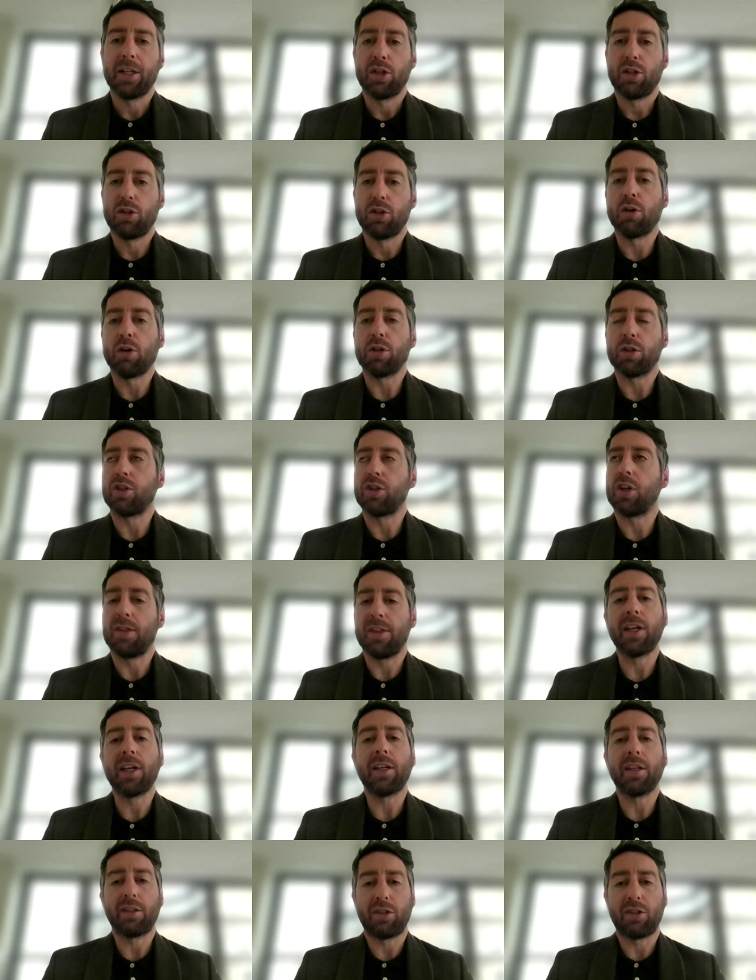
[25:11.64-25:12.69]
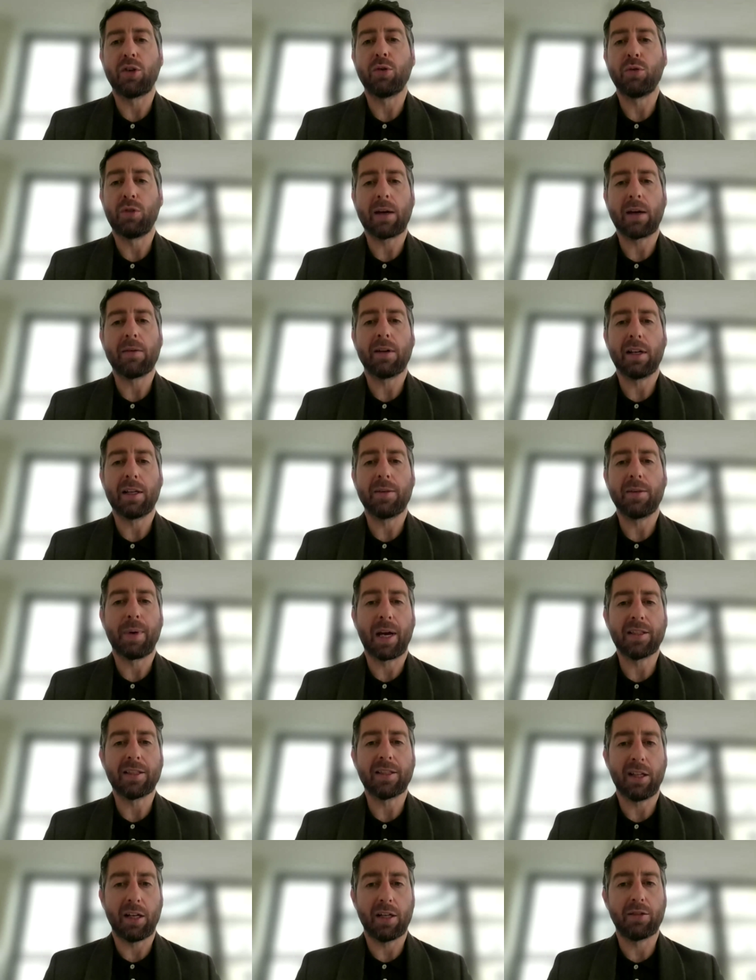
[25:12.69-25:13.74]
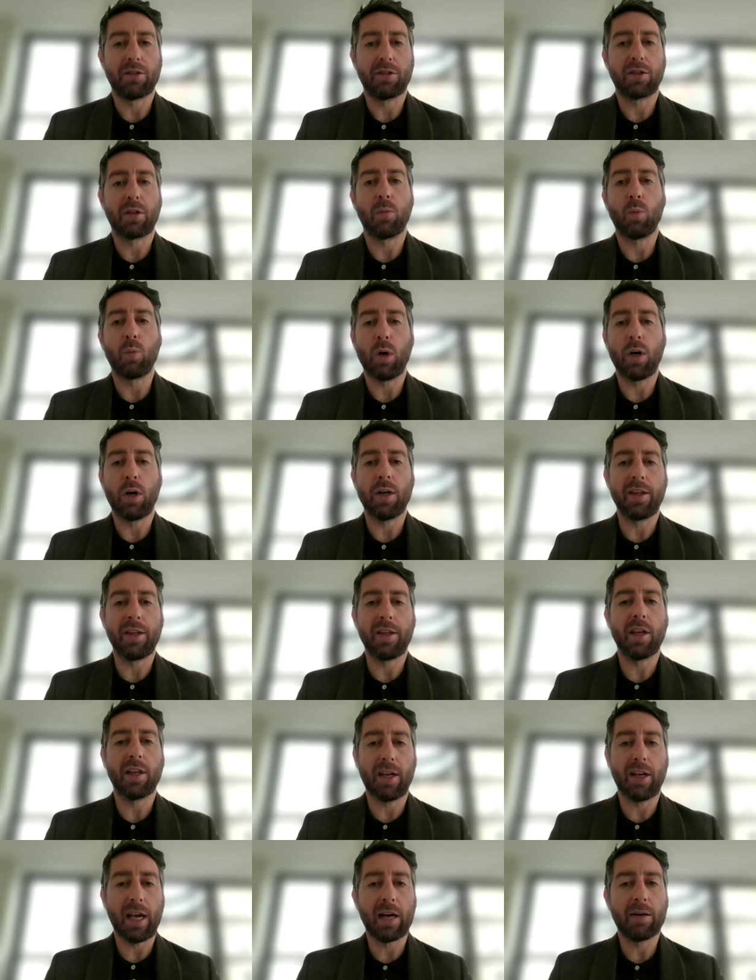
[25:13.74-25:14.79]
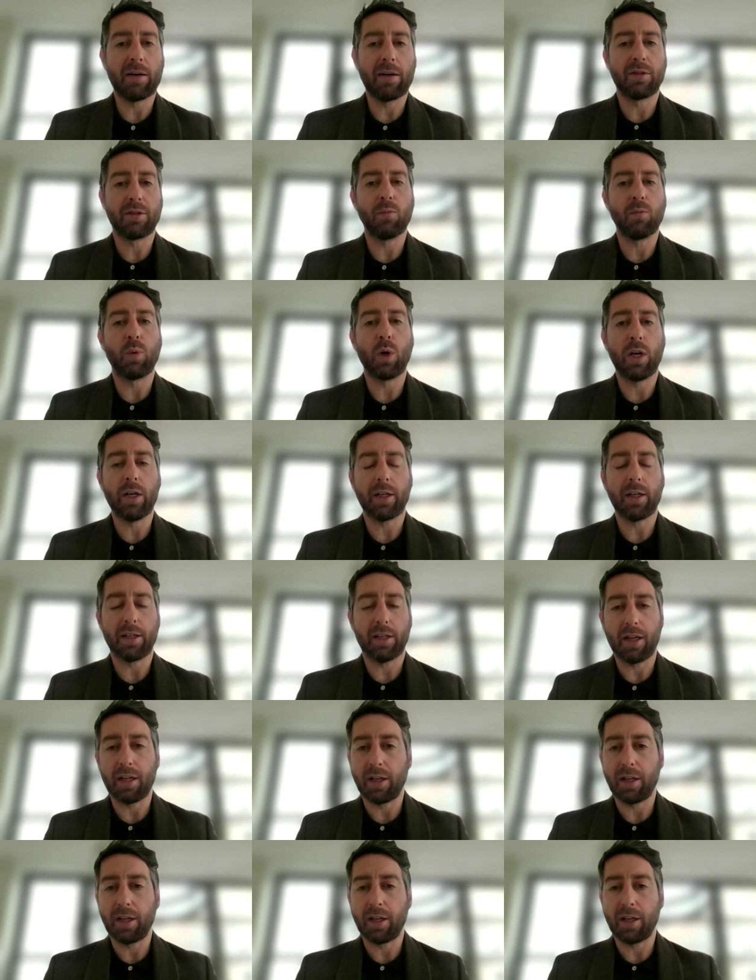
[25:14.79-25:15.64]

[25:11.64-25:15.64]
not to think too narrowly, basically. So what are the other areas of work?